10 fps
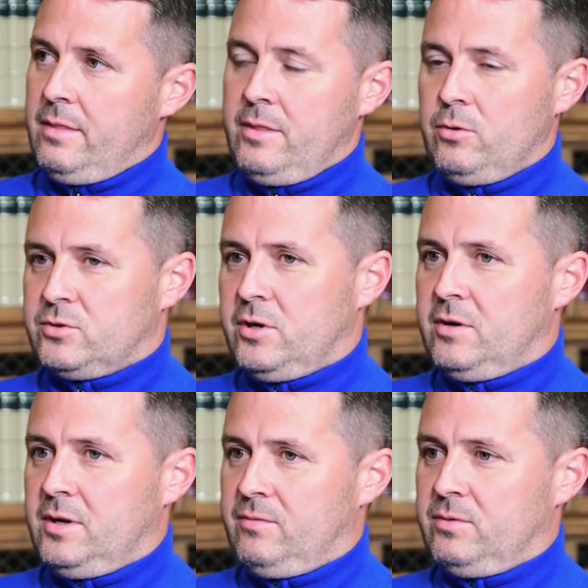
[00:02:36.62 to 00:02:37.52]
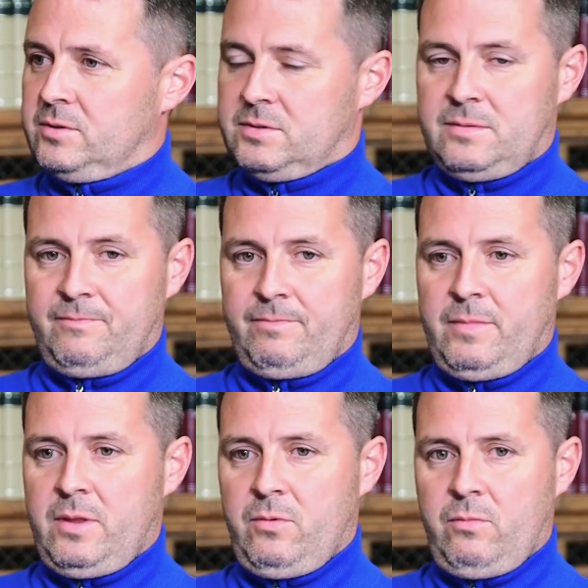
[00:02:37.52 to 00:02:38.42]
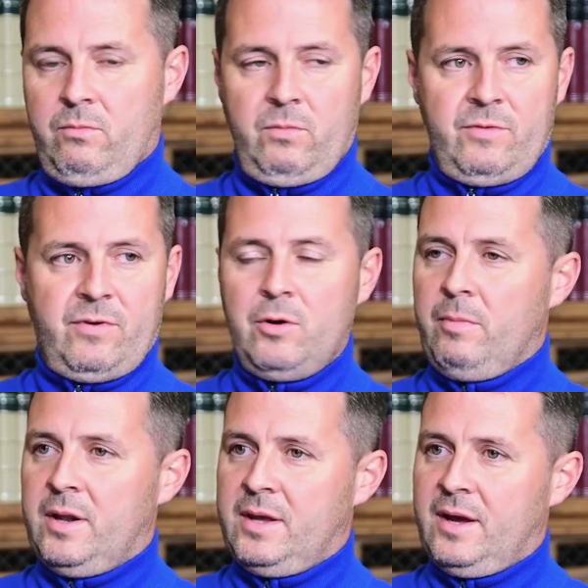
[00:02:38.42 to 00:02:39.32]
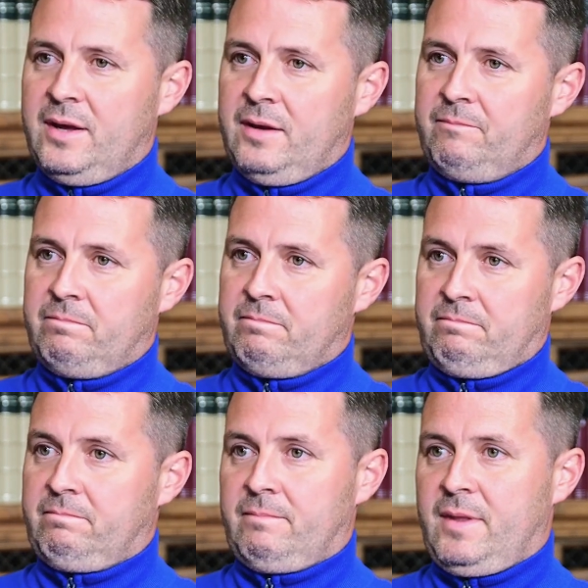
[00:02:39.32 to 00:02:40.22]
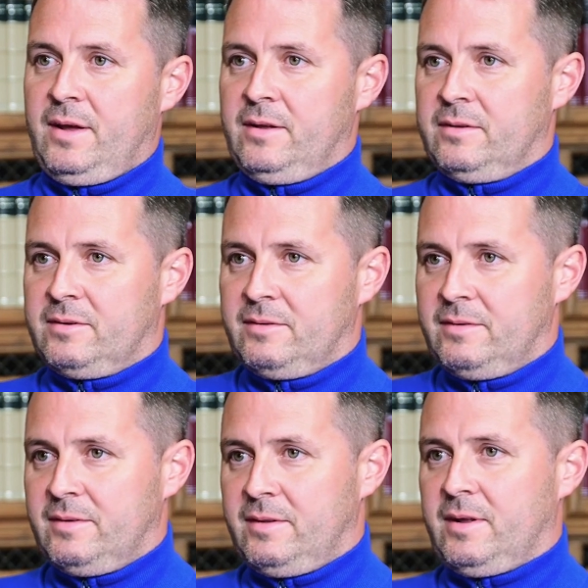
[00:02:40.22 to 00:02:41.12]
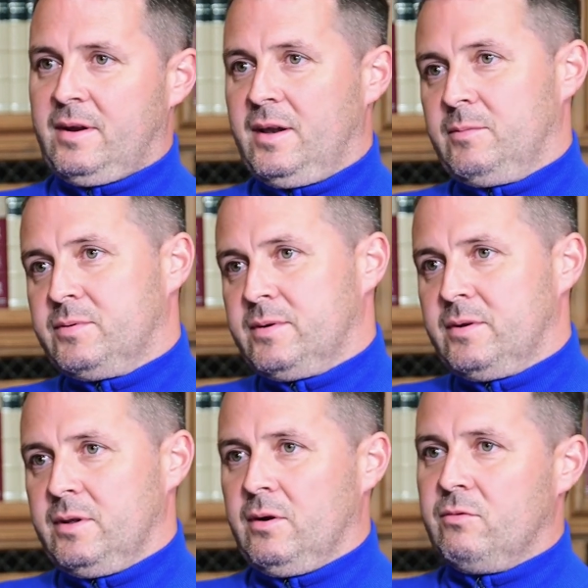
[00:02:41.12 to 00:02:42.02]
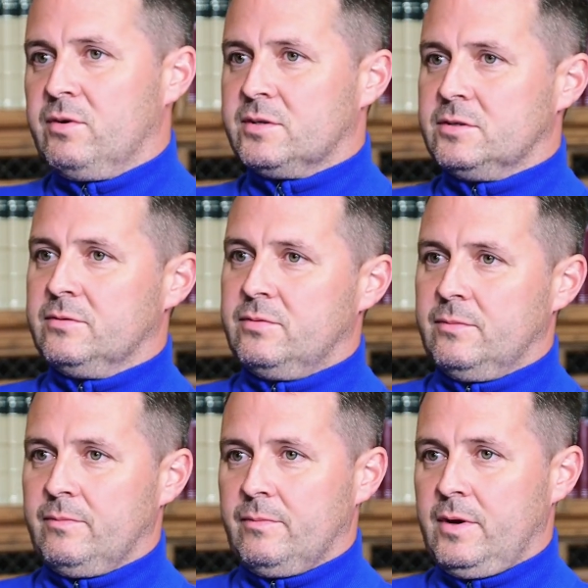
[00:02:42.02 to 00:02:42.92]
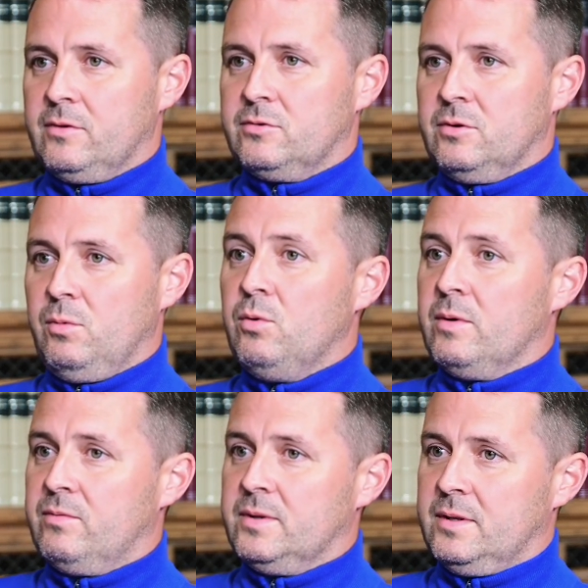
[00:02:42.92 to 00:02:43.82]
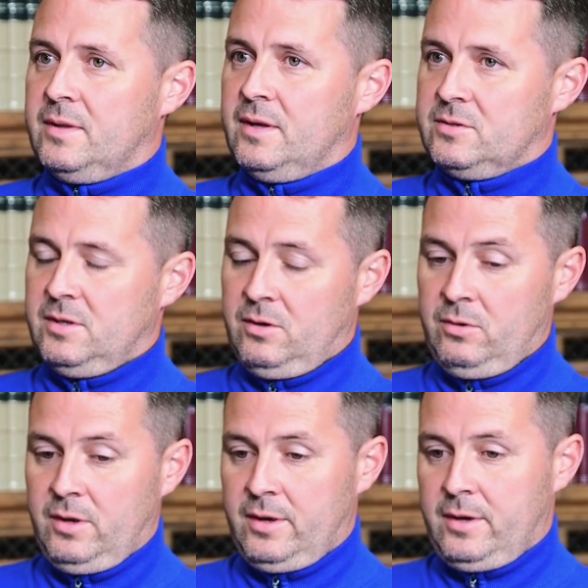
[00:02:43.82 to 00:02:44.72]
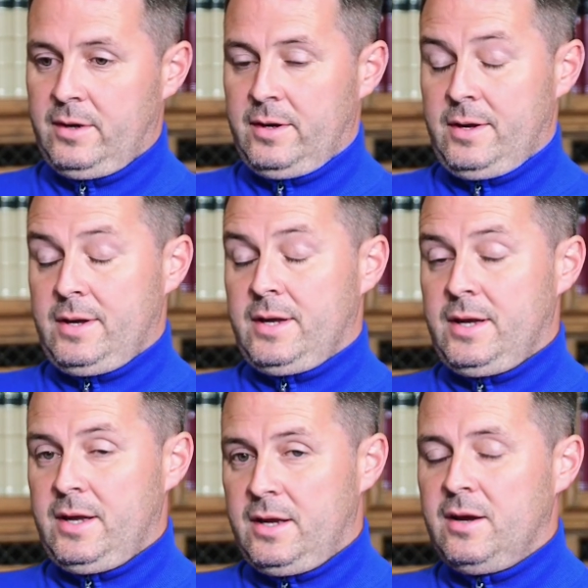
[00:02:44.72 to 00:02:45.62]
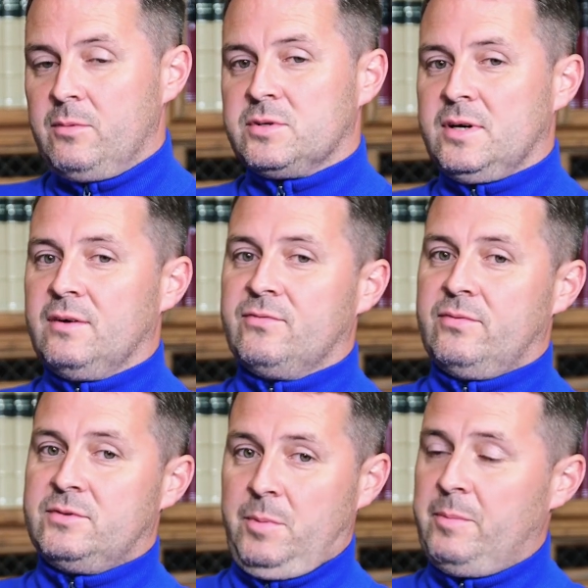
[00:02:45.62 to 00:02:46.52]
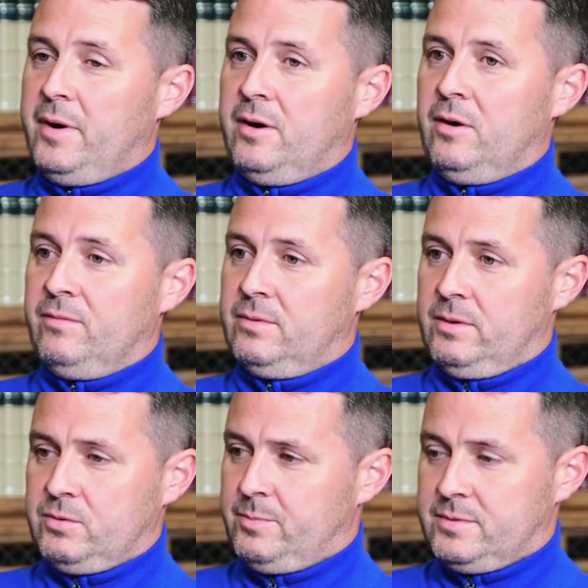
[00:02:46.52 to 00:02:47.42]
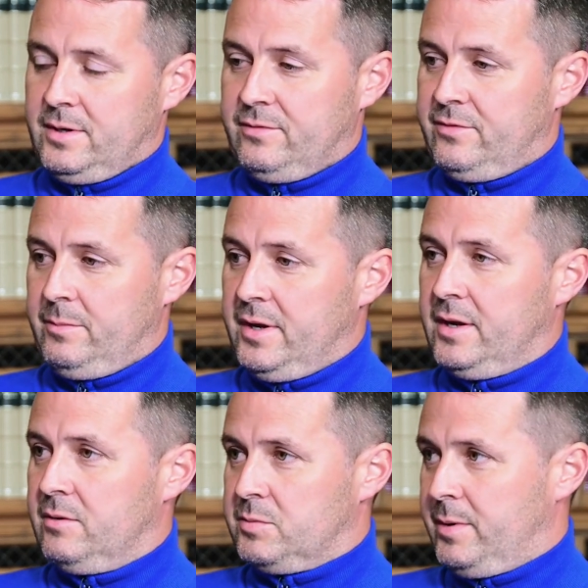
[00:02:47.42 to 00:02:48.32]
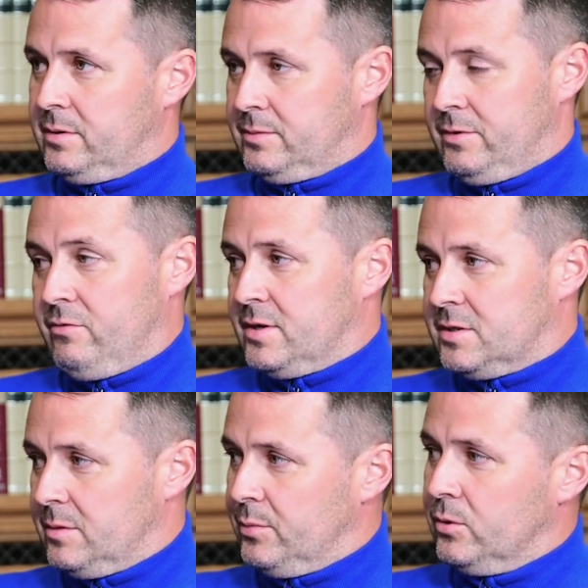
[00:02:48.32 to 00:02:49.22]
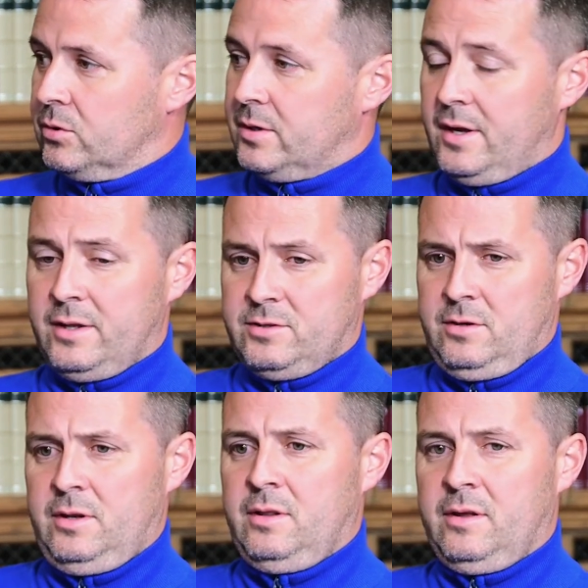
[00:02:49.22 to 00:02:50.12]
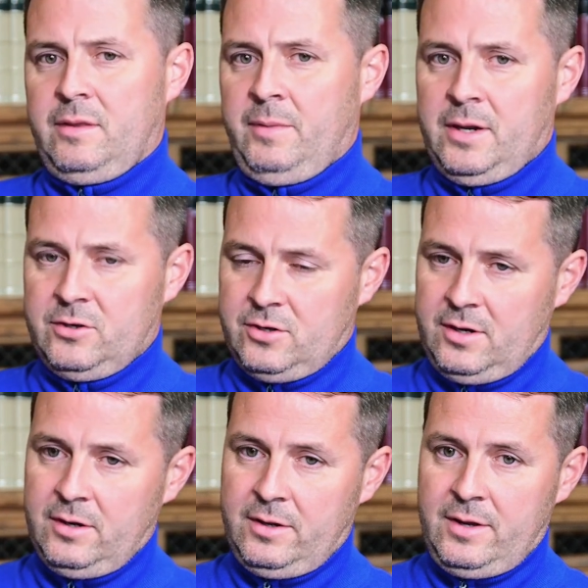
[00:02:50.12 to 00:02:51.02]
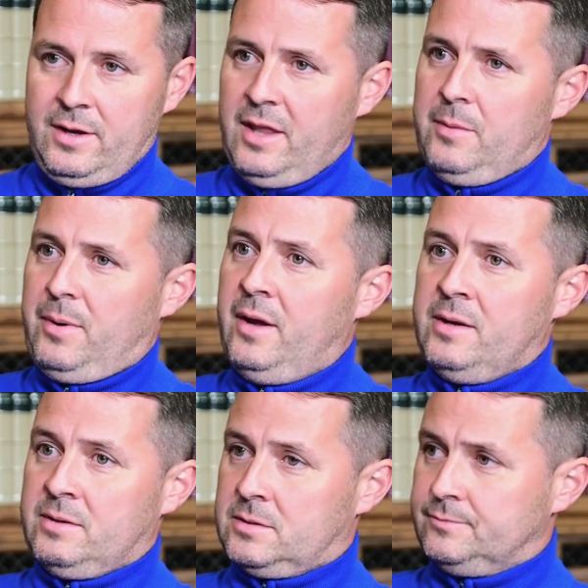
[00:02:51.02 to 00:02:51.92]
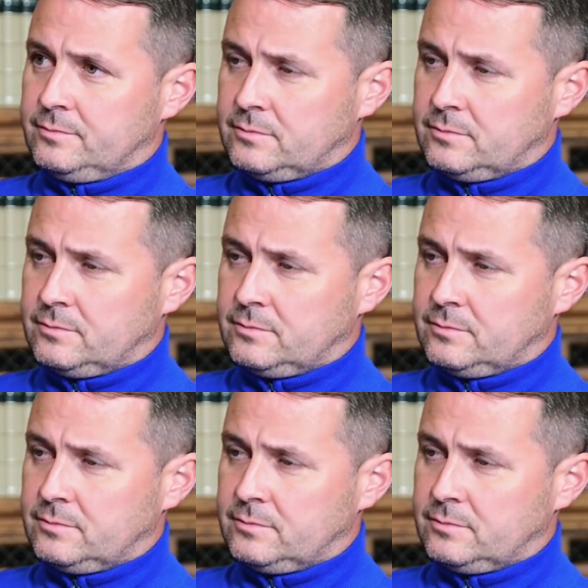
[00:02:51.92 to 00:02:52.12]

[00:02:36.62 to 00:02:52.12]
the alternative was we throw money at it, and the club's at risk of going to the wall if we did that. So it was tough to be part of. It was tough for me. It was tough for the rest of the board, and certainly like the manager and the players.